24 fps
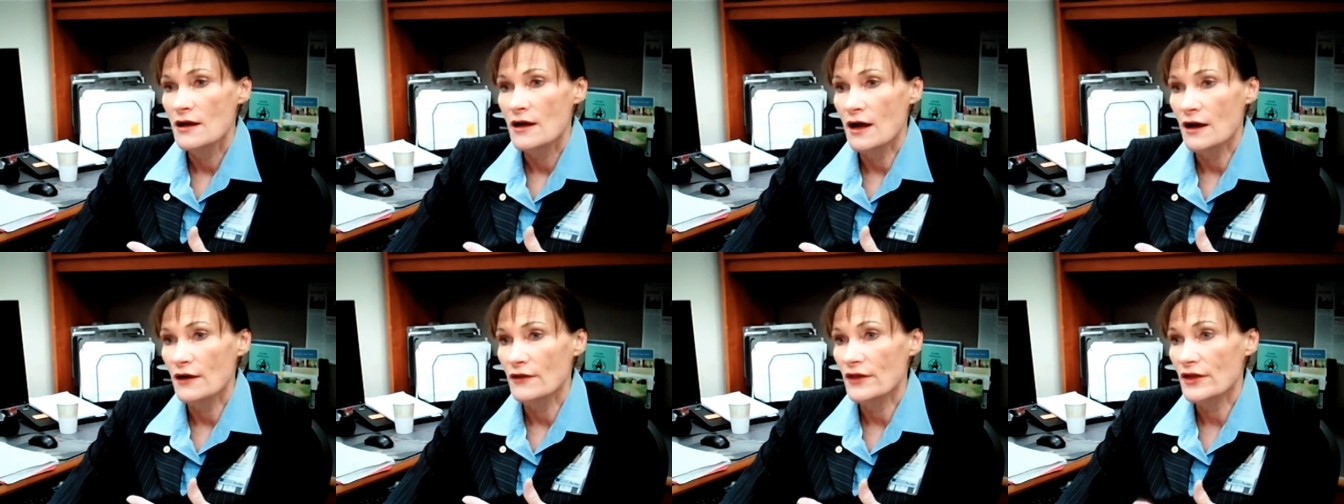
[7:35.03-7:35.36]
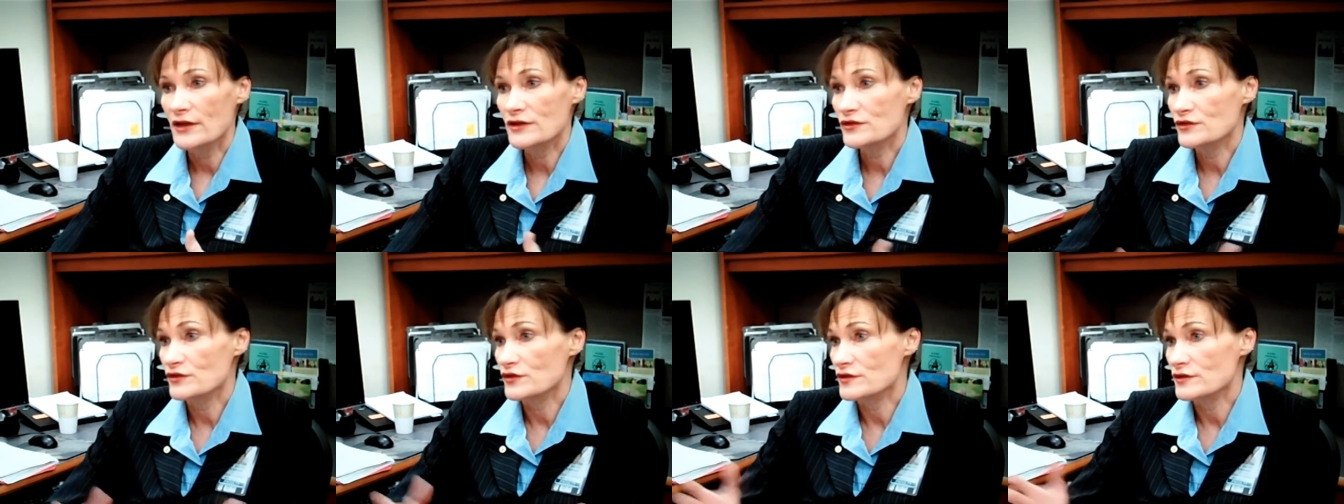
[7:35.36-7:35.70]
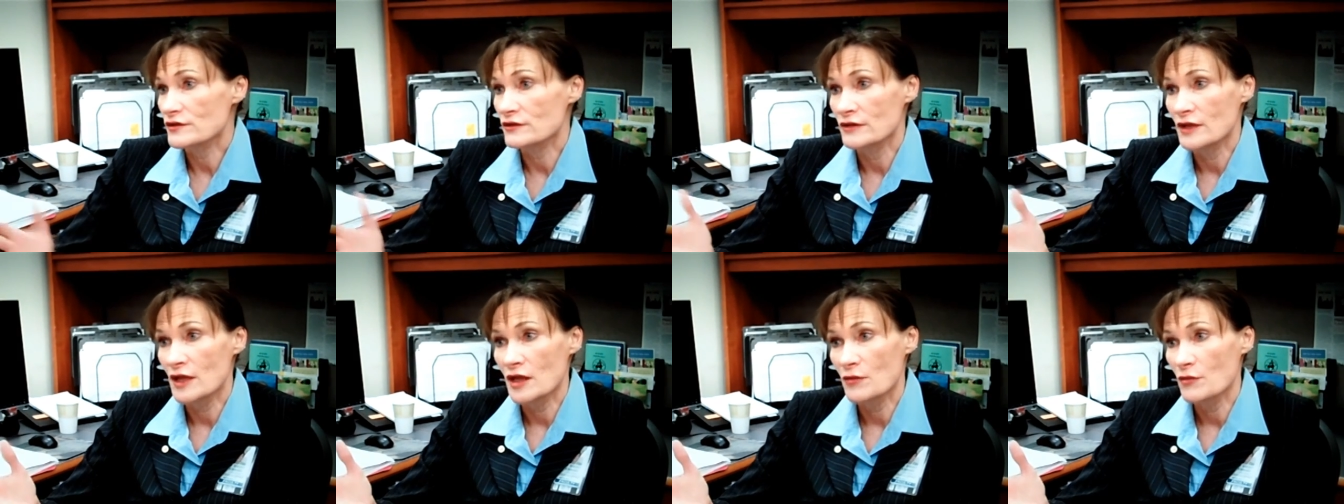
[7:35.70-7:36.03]
Uh, that's
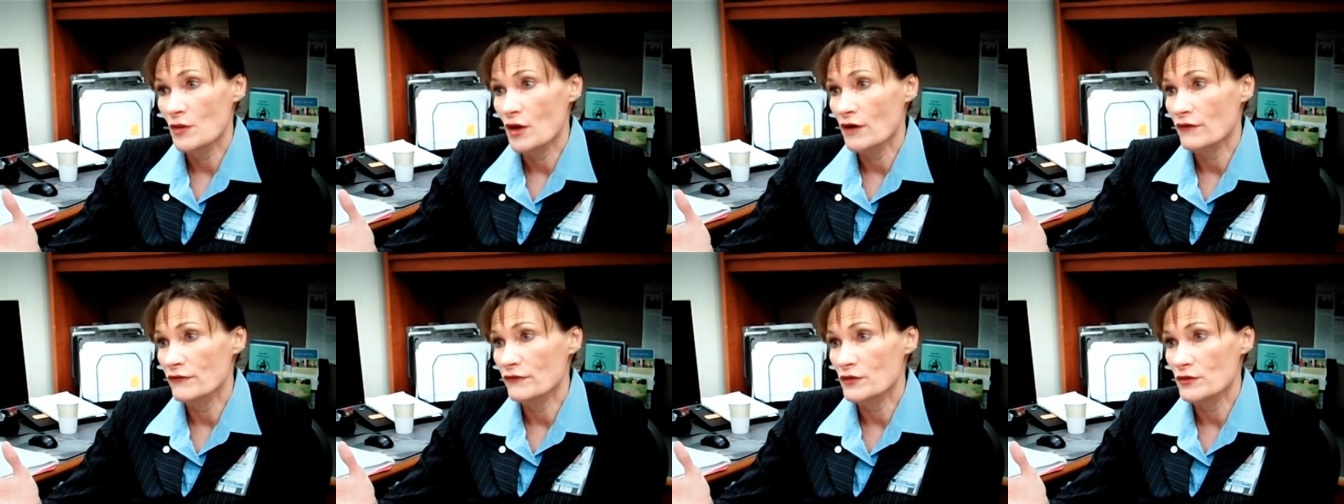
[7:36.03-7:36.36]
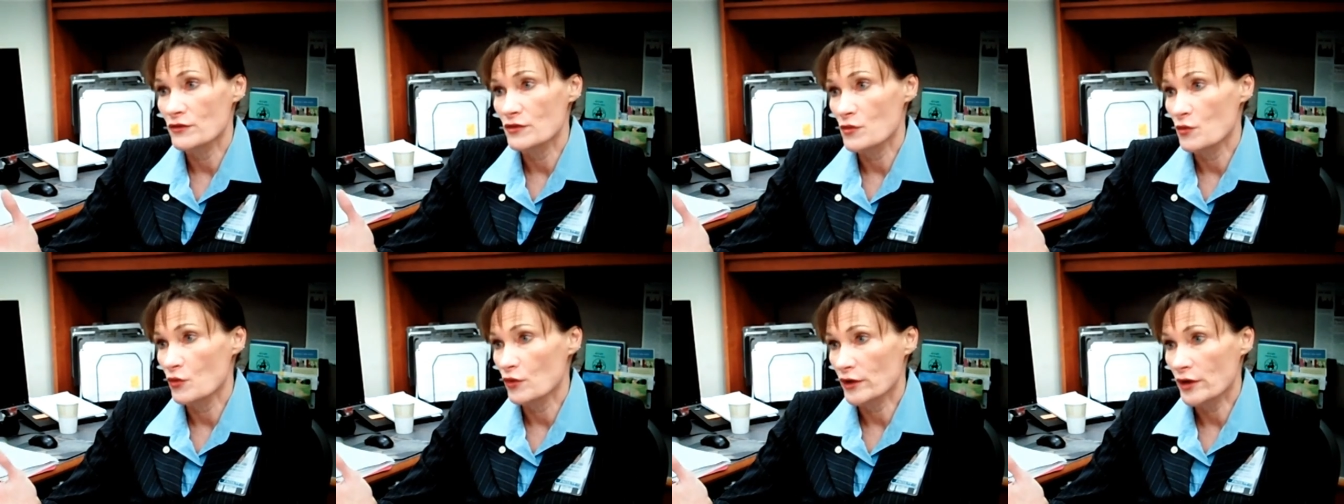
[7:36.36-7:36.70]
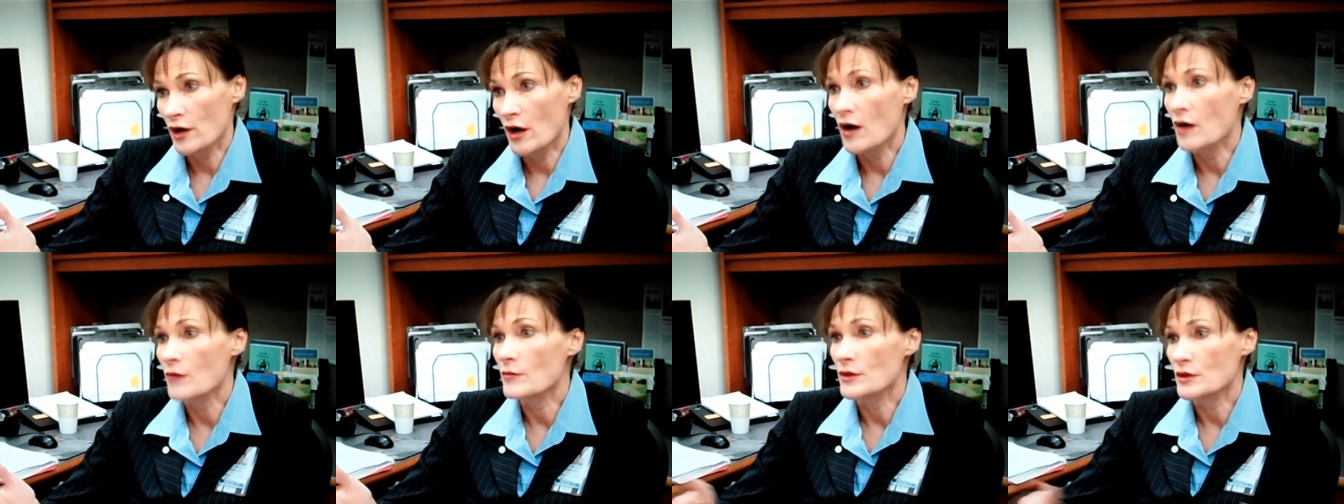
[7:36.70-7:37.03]
just to name a few of the more
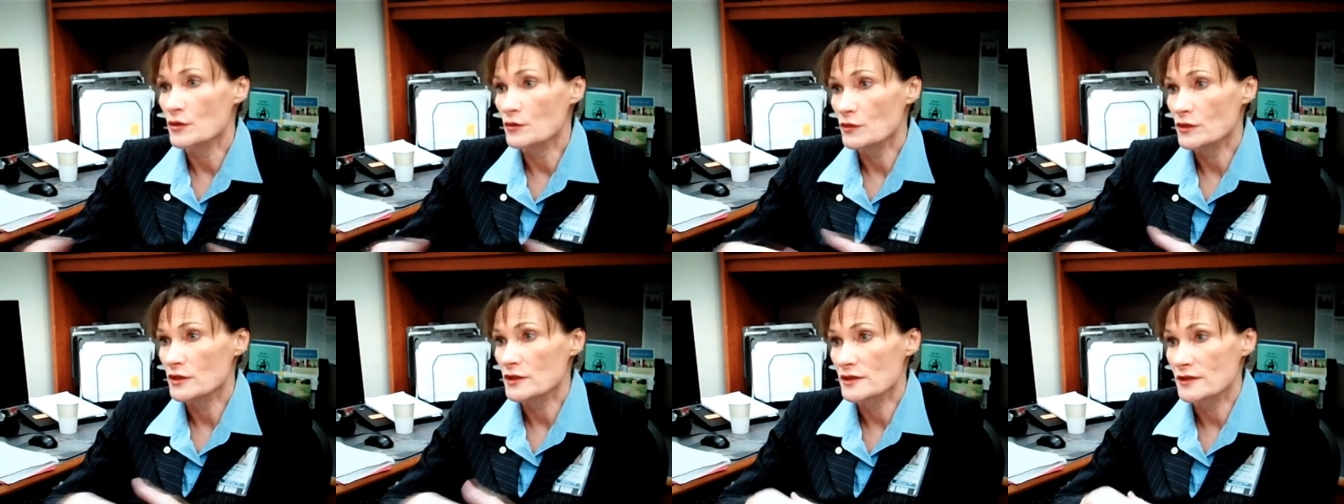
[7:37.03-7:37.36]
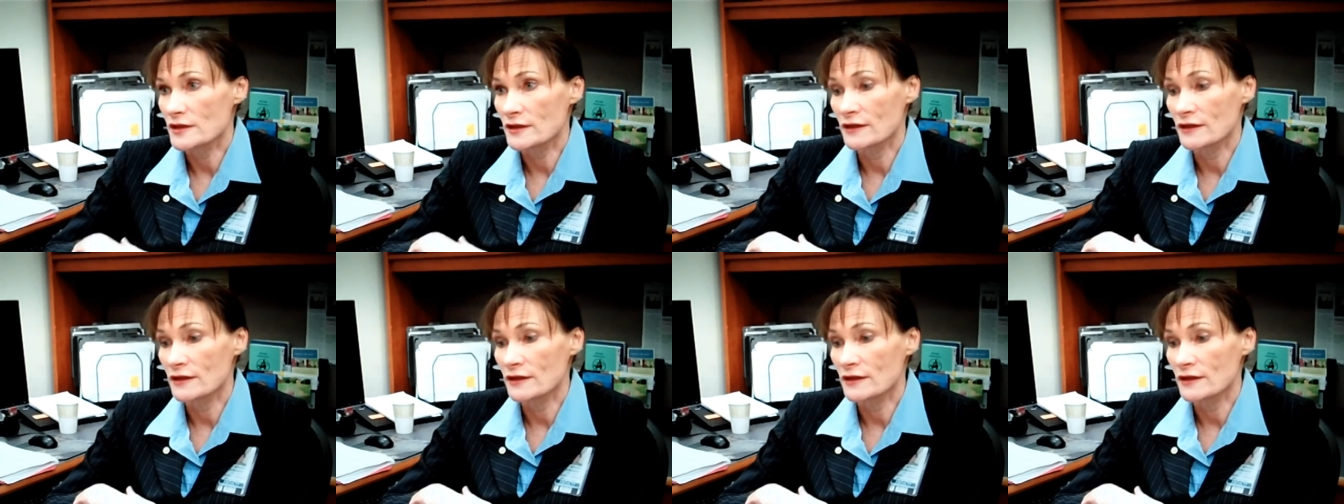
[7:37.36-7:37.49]
common ones.